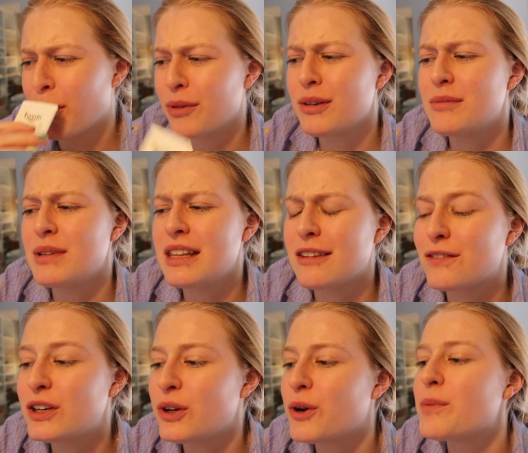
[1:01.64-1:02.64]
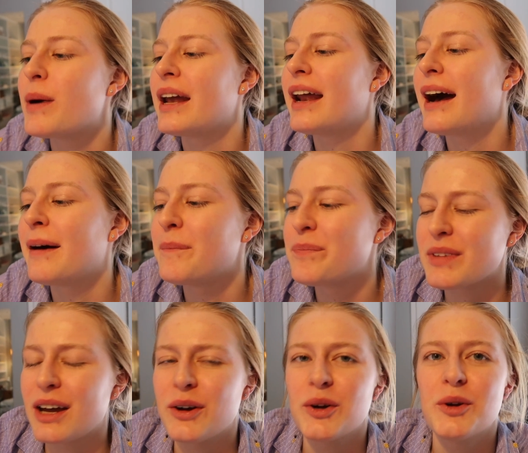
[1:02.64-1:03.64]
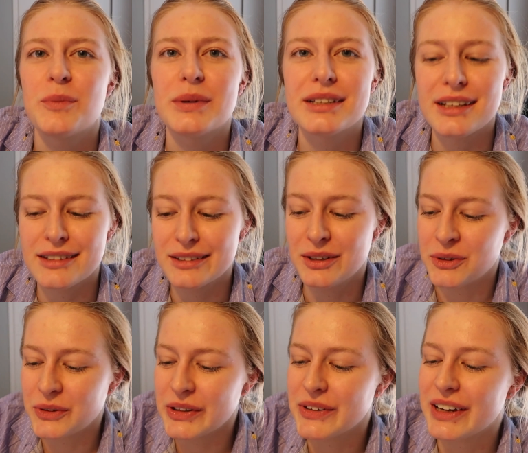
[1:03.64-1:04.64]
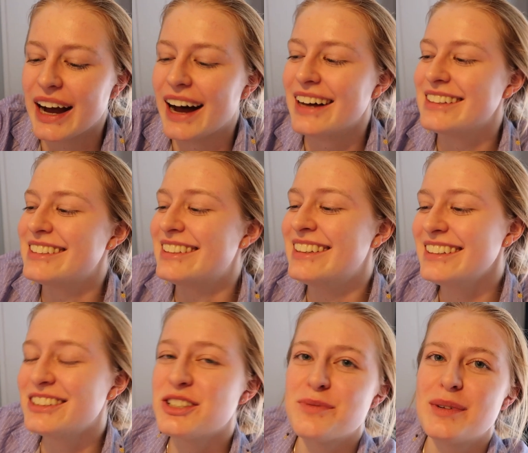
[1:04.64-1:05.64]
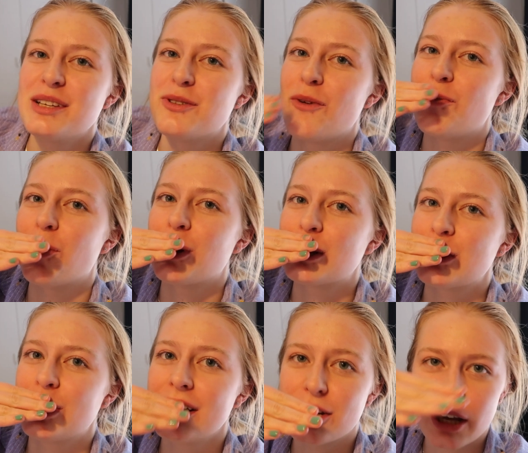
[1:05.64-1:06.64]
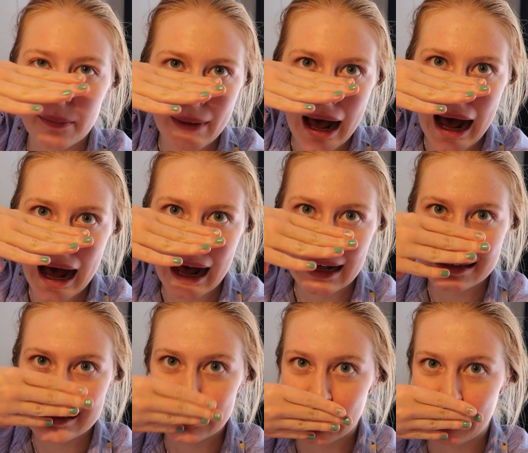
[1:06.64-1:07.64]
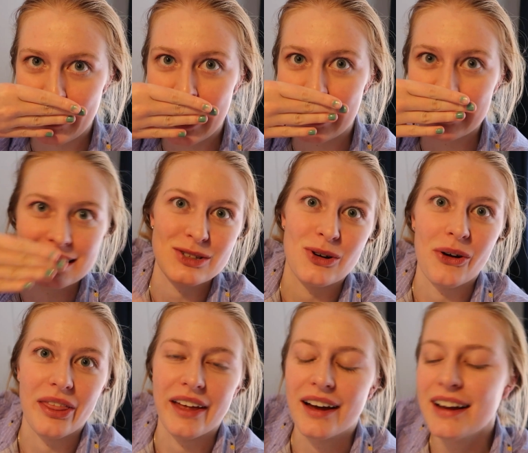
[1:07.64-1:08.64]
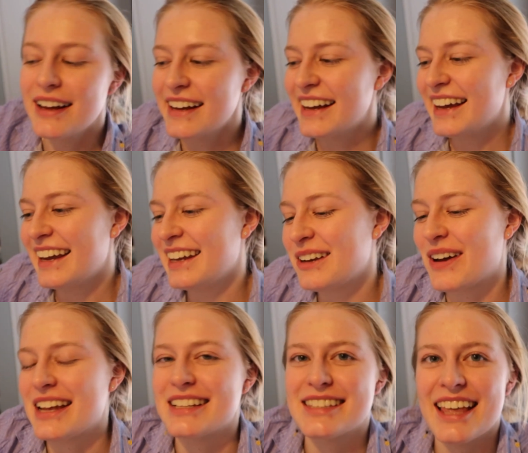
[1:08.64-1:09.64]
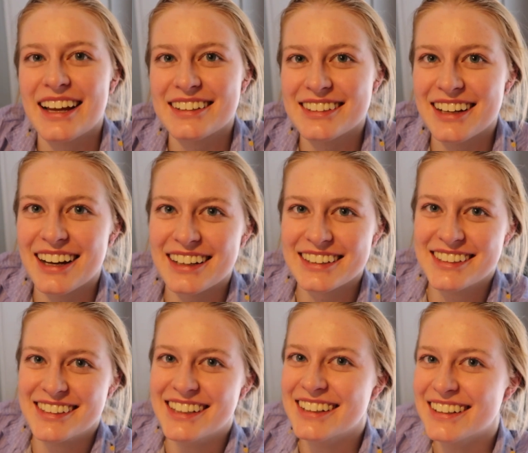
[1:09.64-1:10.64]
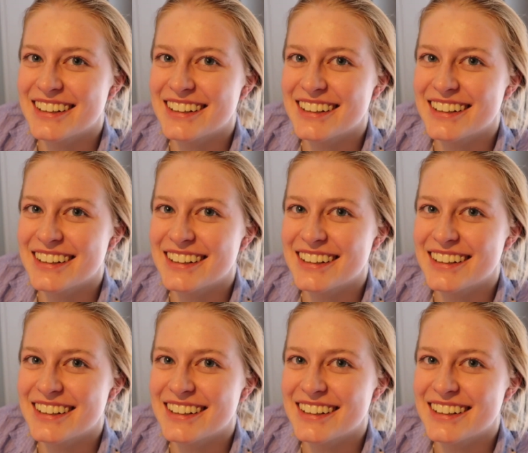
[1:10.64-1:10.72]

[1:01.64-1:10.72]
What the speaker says: bothered me in the video, but I hope it doesn't annoy you guys. Just please don't focus on it. Look at my eyes rather. Anyways, thanks guys.